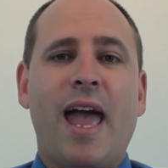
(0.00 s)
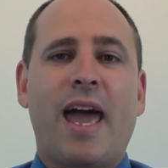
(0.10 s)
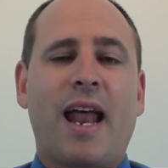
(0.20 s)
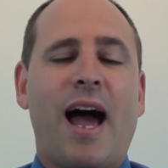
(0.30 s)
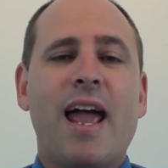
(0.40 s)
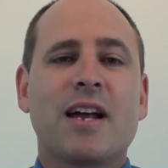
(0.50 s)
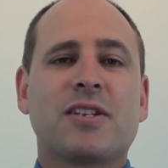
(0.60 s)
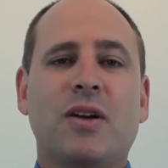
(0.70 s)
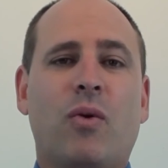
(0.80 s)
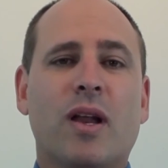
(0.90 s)
and I
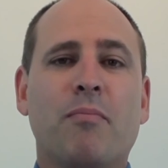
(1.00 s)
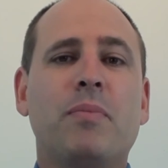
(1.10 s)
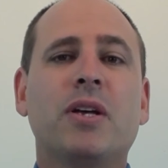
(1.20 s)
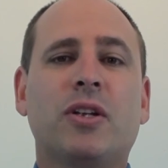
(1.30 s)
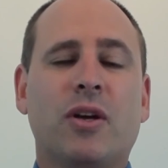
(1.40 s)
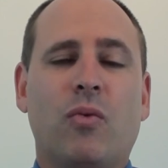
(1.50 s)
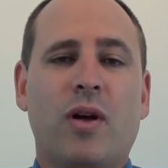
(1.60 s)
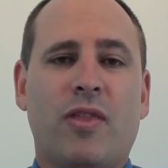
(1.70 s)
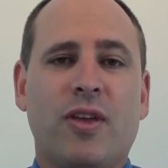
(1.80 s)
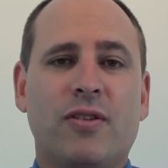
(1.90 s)
actually want to build it
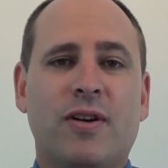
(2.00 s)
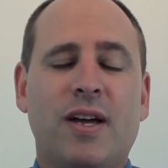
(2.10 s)
with you.